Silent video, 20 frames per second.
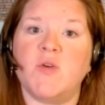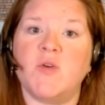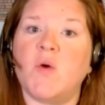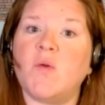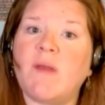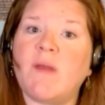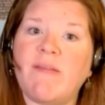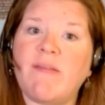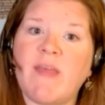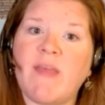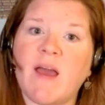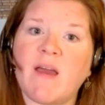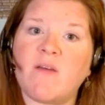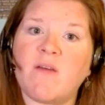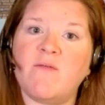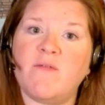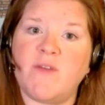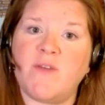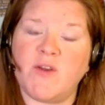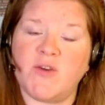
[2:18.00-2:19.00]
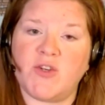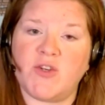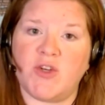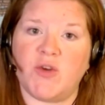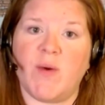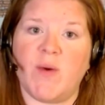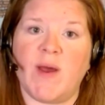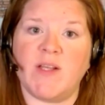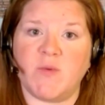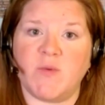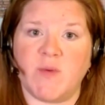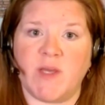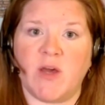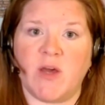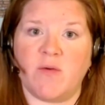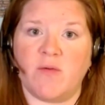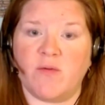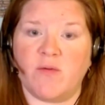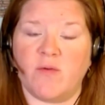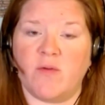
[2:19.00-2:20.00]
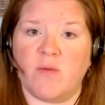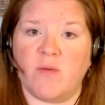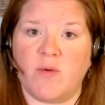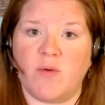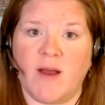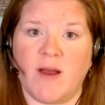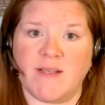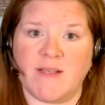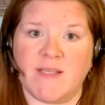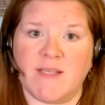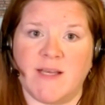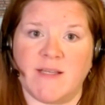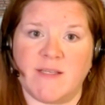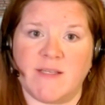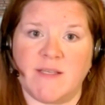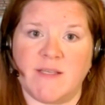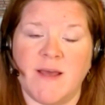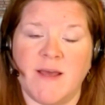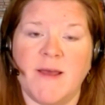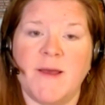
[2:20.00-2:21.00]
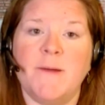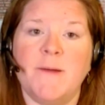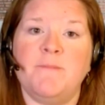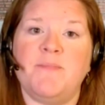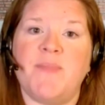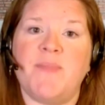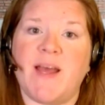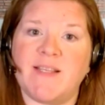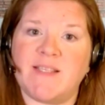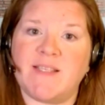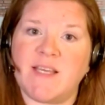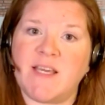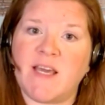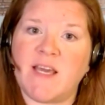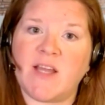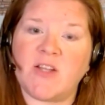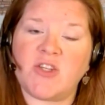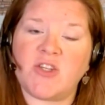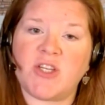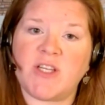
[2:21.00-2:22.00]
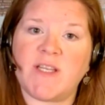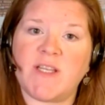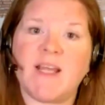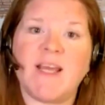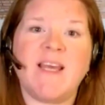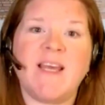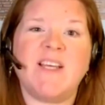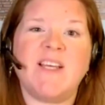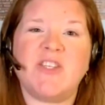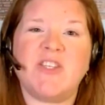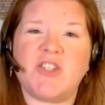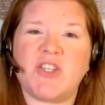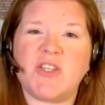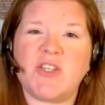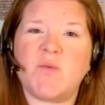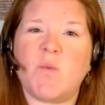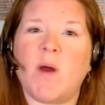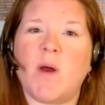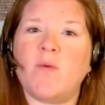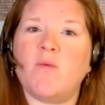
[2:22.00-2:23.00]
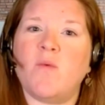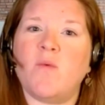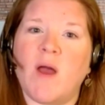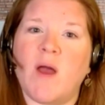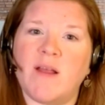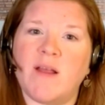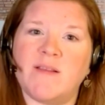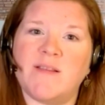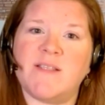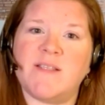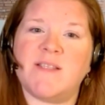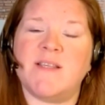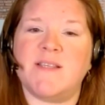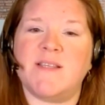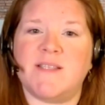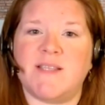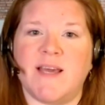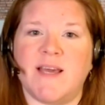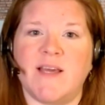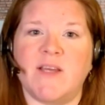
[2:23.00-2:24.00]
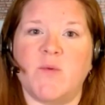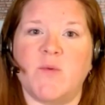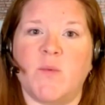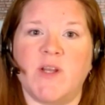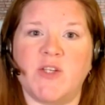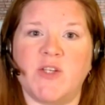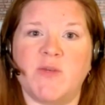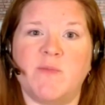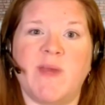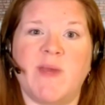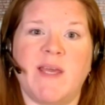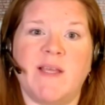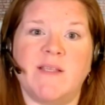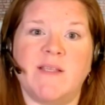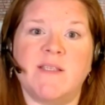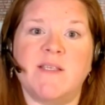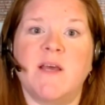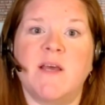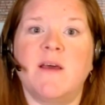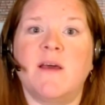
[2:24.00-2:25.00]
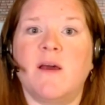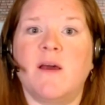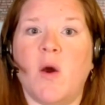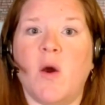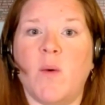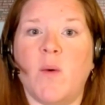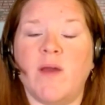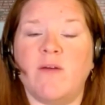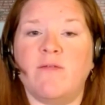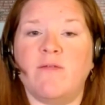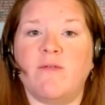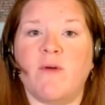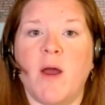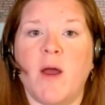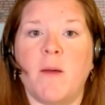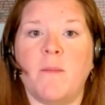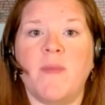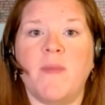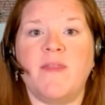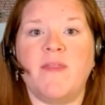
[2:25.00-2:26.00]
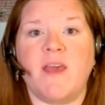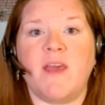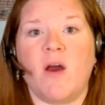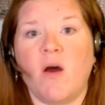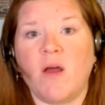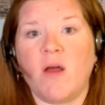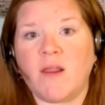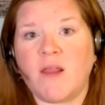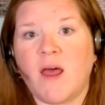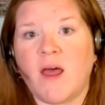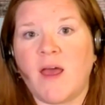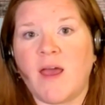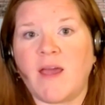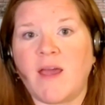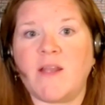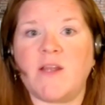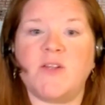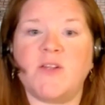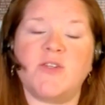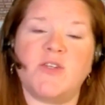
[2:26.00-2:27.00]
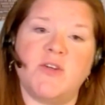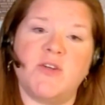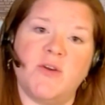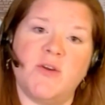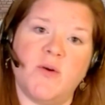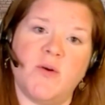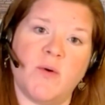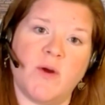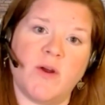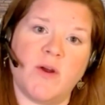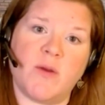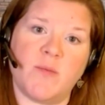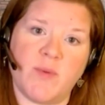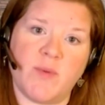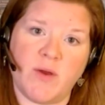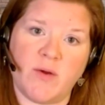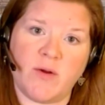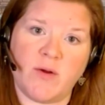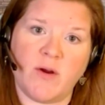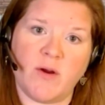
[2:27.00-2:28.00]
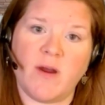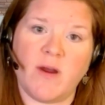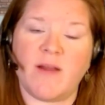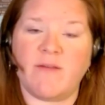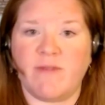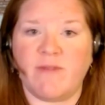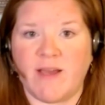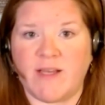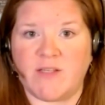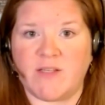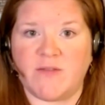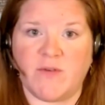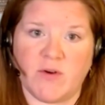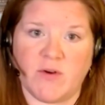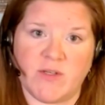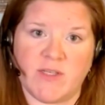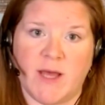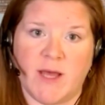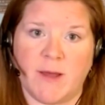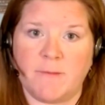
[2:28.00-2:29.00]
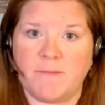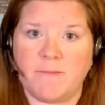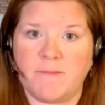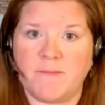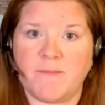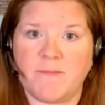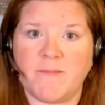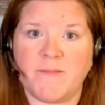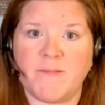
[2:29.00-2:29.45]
So don't let that confuse you as we go through the process. That sync engine is just what runs the sync, which means going from the online to your computer and vice versa.